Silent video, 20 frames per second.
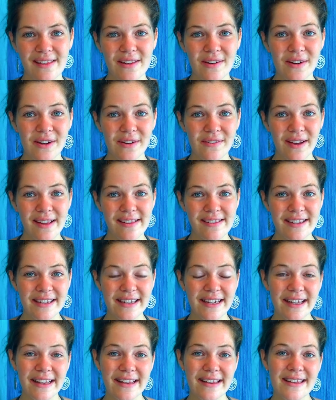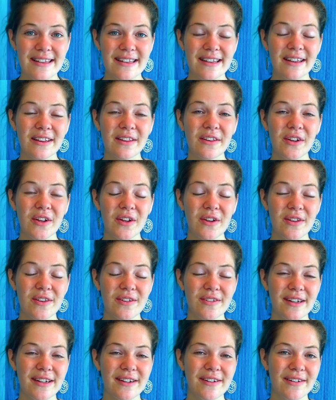the question is, do you
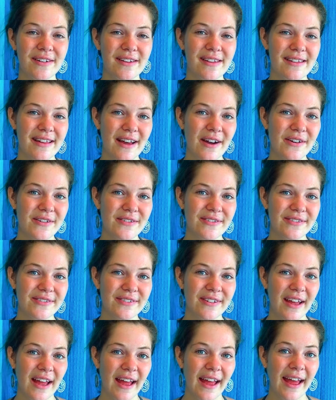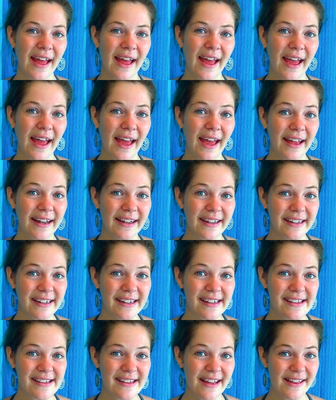treat yourself at
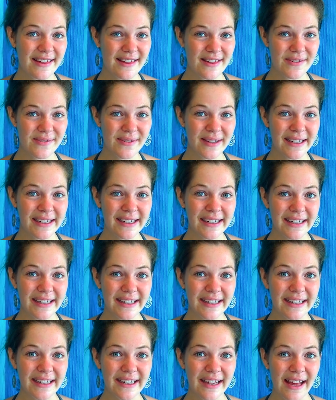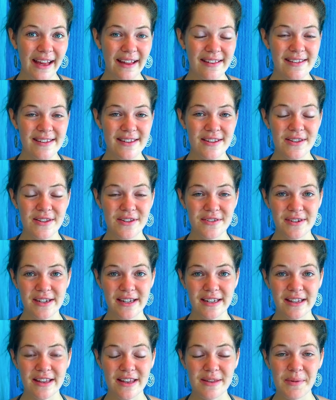least as sweetly as you
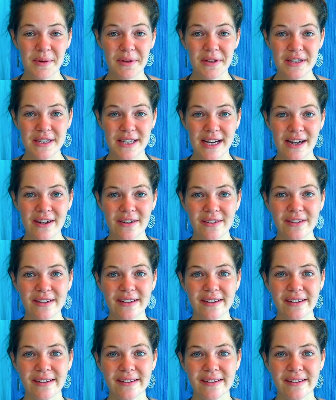treat a small child?